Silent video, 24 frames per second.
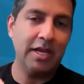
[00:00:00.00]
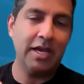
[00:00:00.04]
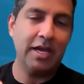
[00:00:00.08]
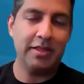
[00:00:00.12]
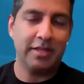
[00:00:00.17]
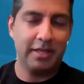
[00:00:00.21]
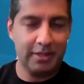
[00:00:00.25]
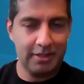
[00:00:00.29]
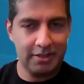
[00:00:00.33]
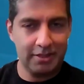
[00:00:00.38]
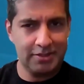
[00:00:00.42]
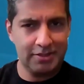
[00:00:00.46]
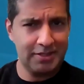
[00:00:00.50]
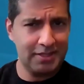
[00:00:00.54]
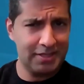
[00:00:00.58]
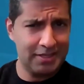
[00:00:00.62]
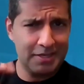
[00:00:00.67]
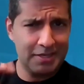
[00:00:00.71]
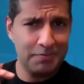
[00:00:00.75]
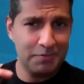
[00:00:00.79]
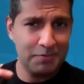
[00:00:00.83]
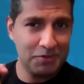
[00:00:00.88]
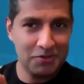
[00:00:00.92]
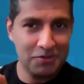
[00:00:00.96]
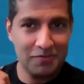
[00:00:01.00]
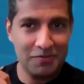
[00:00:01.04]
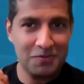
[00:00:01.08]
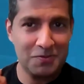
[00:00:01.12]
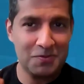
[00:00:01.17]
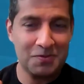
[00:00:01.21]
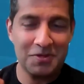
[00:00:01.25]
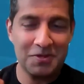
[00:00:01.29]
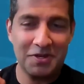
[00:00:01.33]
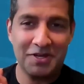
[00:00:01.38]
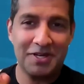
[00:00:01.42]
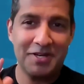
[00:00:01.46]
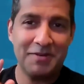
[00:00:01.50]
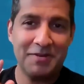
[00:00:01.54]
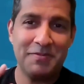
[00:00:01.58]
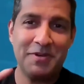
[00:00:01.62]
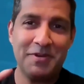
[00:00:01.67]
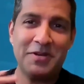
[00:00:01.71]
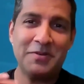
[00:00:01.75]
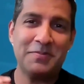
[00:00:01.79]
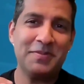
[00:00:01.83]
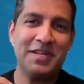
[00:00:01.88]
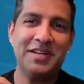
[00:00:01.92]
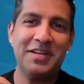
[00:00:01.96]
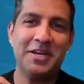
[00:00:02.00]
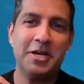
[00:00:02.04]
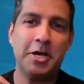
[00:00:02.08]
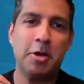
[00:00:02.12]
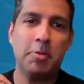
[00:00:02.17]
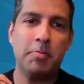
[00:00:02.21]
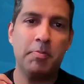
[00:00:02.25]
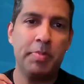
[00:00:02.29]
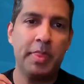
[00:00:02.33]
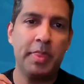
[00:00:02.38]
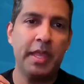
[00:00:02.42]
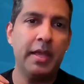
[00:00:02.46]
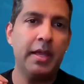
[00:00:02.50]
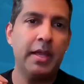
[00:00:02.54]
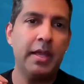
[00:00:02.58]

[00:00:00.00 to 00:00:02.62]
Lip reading: I think this is the type of service we're talking about, but from